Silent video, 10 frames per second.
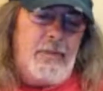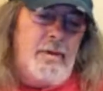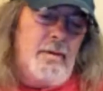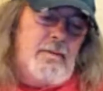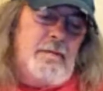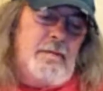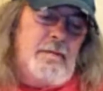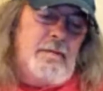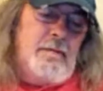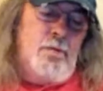One of them
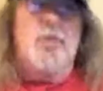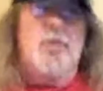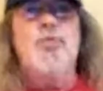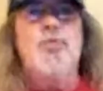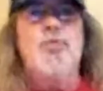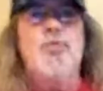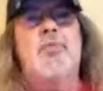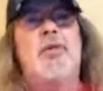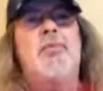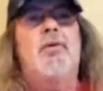Loompa Loompa
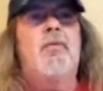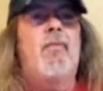people